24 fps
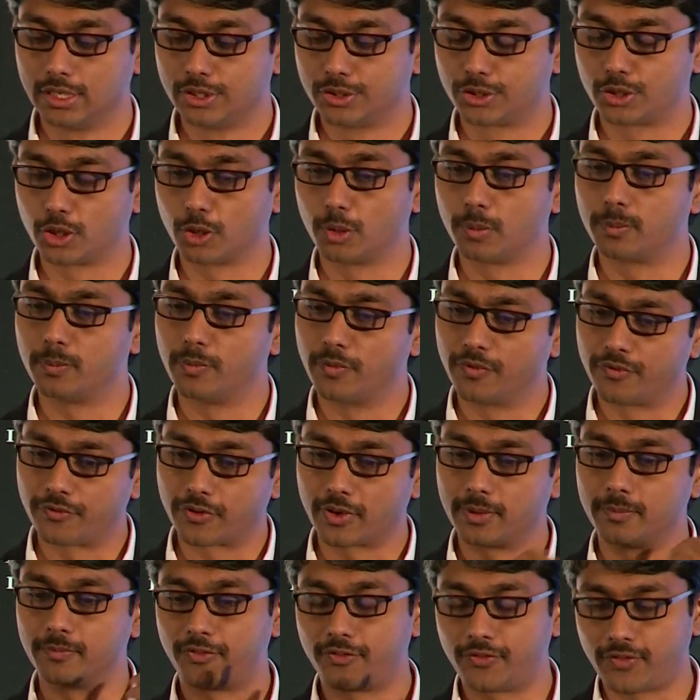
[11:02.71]
So
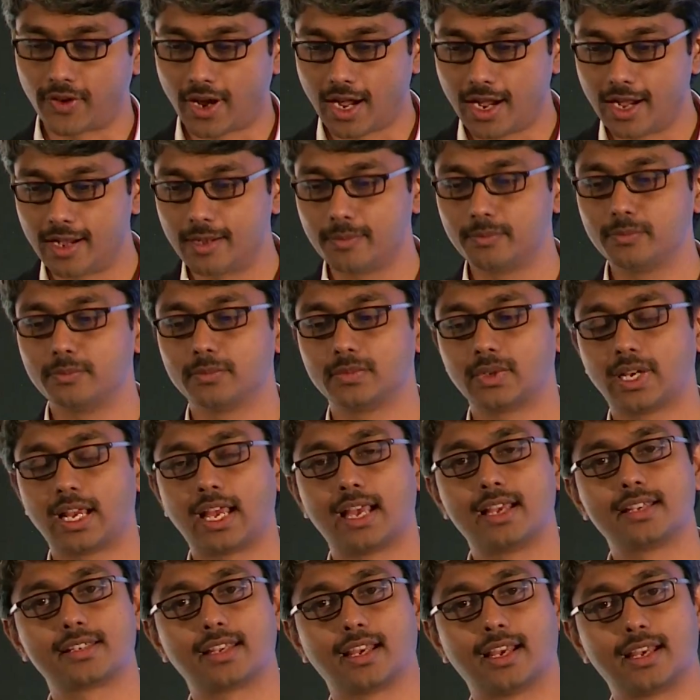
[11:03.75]
from farm
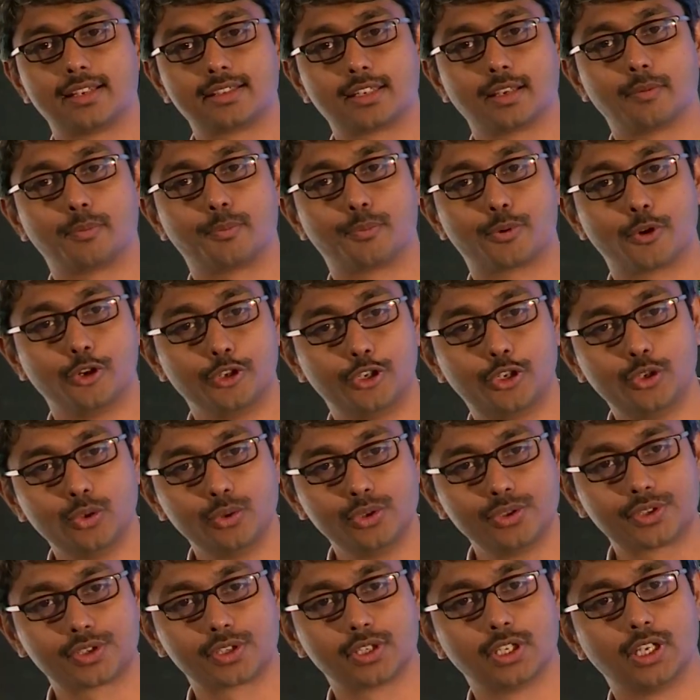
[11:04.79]
as a
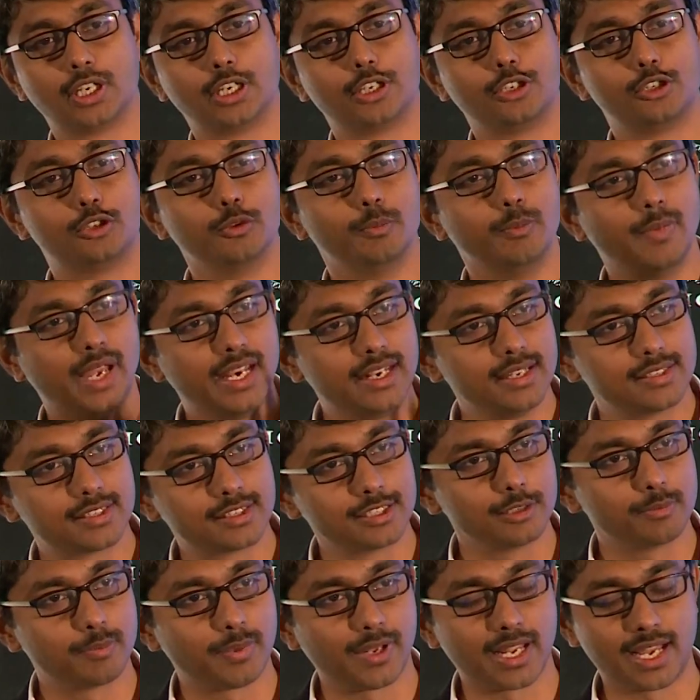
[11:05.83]
produce to
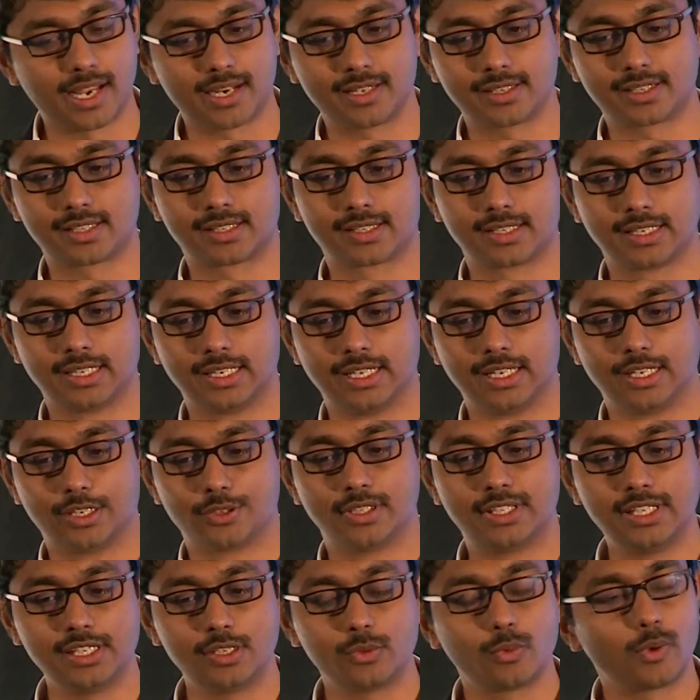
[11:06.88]
medicinal plants, so
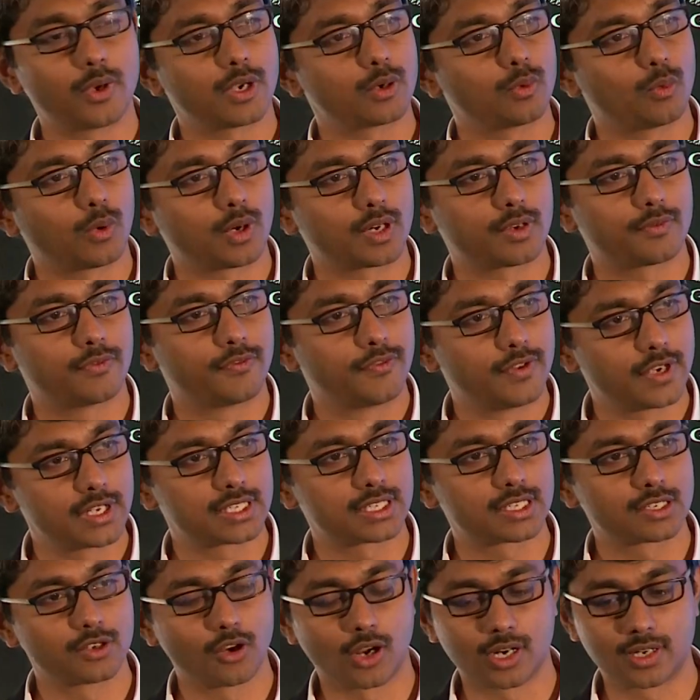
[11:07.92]
this is what
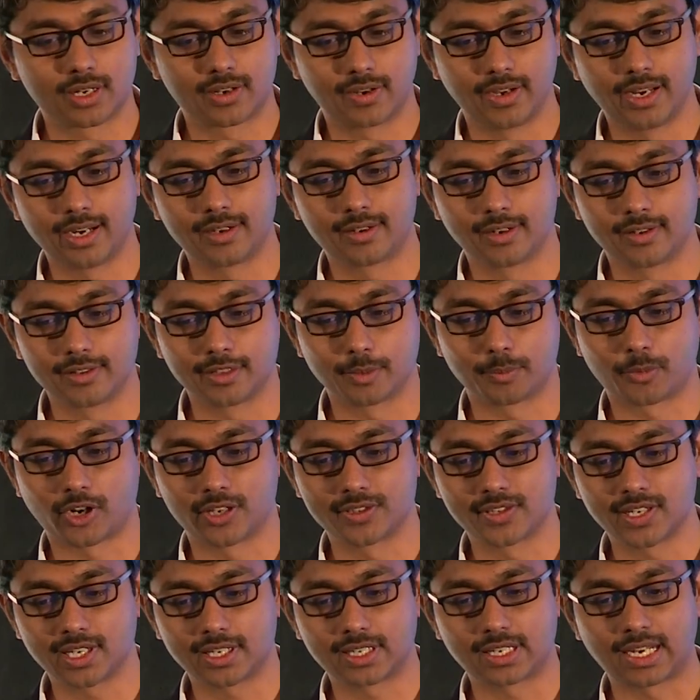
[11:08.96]
first got created in the
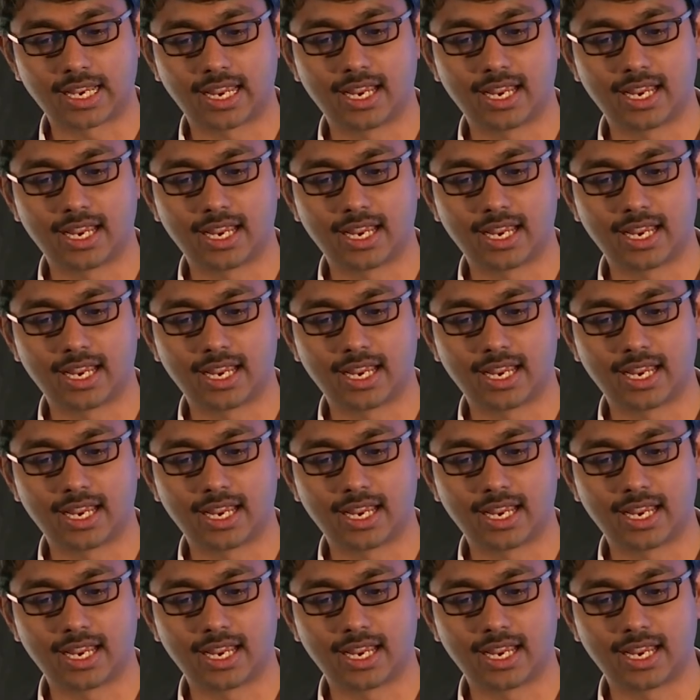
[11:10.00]
project.